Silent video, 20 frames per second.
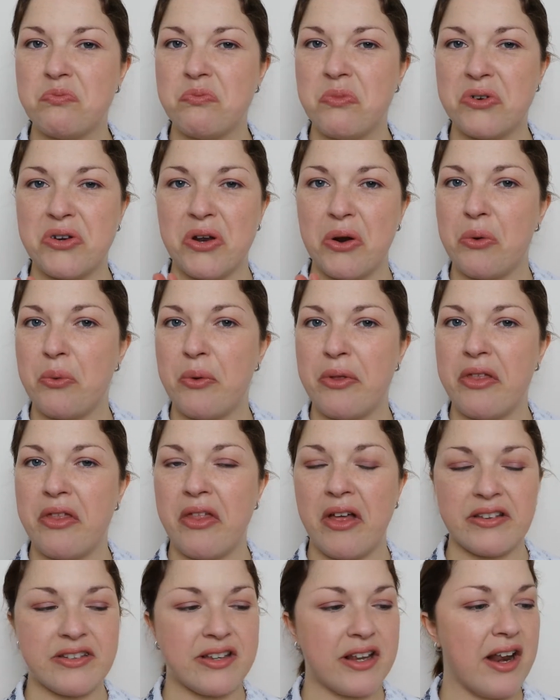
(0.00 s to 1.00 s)
I don't know whether
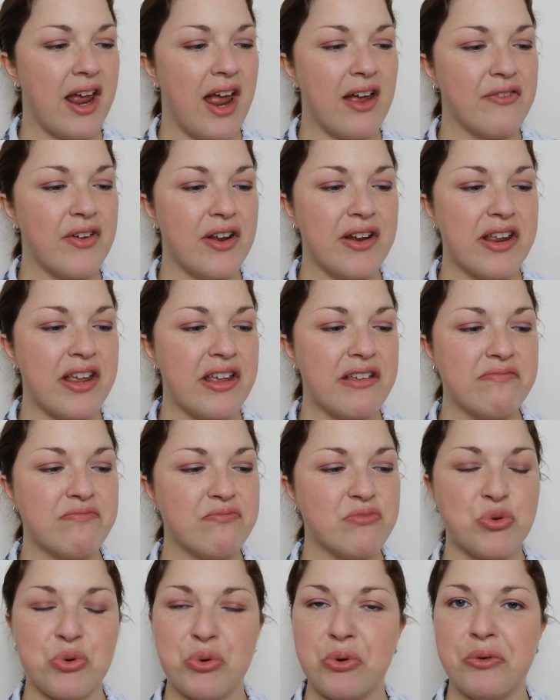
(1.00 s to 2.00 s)
that's going to have any
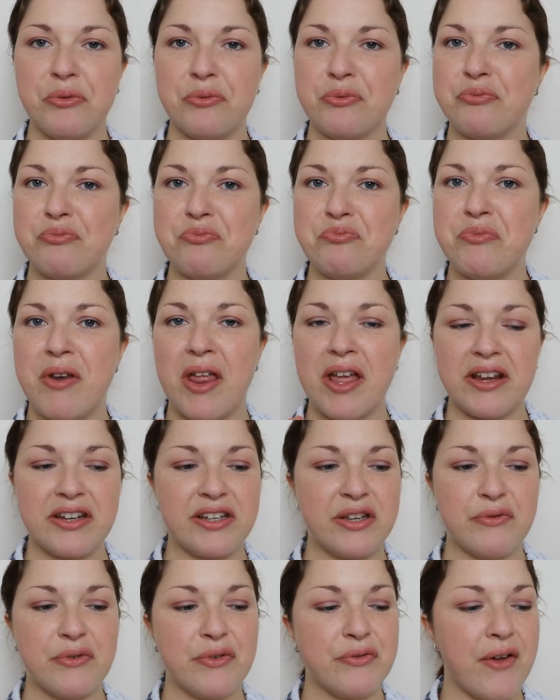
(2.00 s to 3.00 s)
sort of
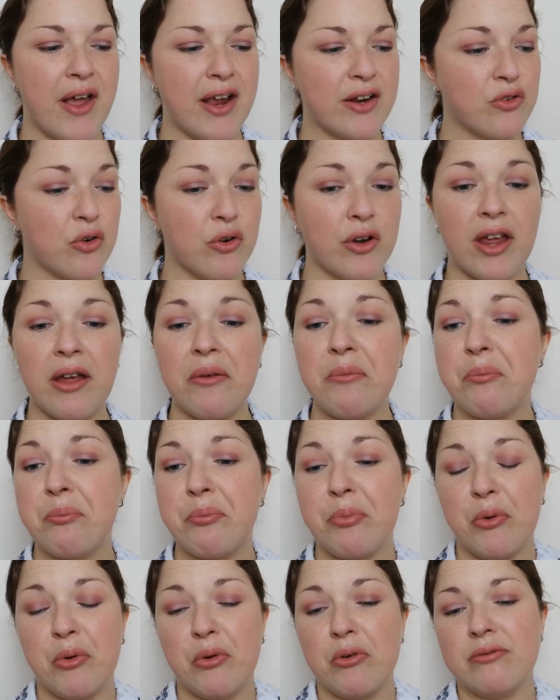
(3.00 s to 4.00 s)
negative effect on it,
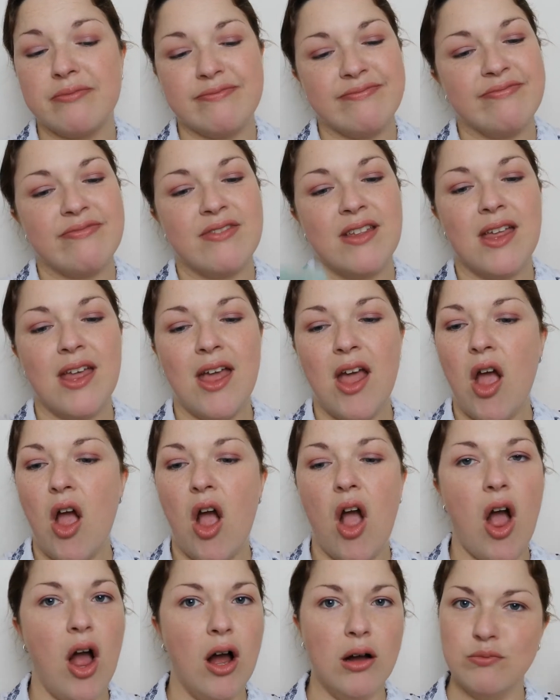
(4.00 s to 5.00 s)
but
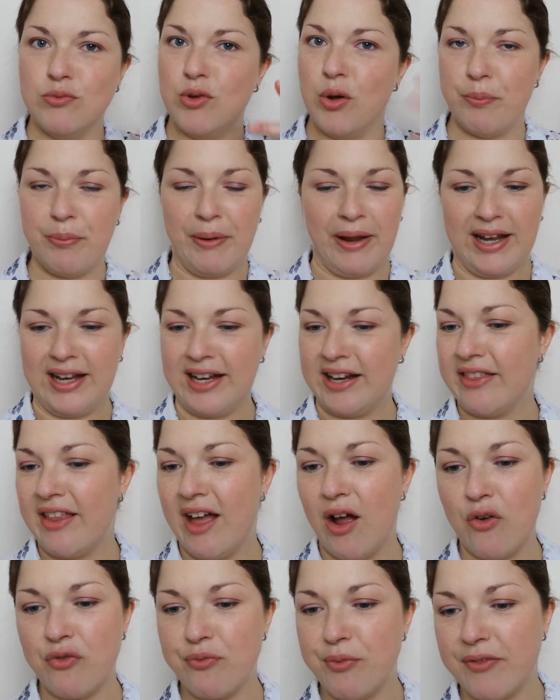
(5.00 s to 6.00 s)
I'm not peeling
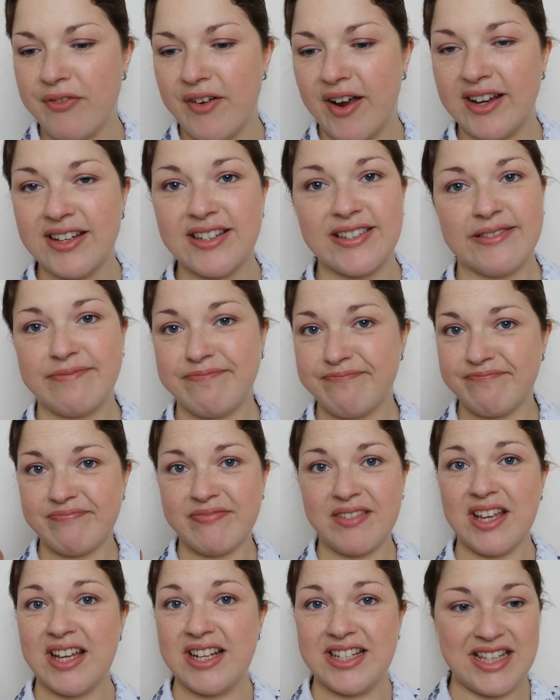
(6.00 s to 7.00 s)
that off my face.
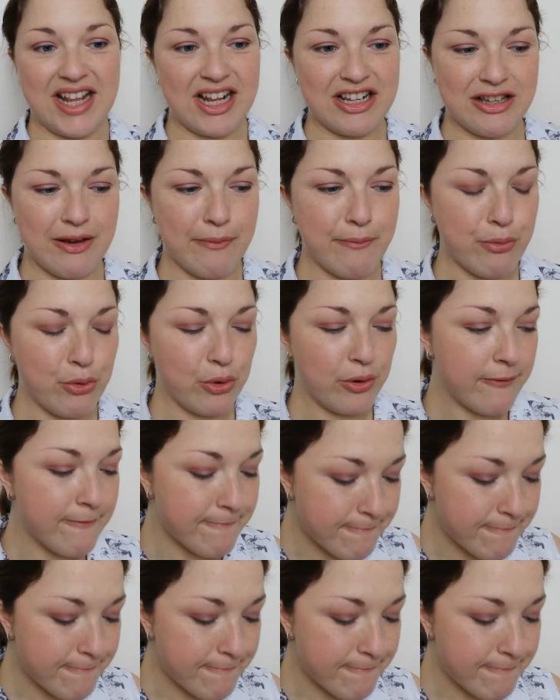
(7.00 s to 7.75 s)
It's that simple.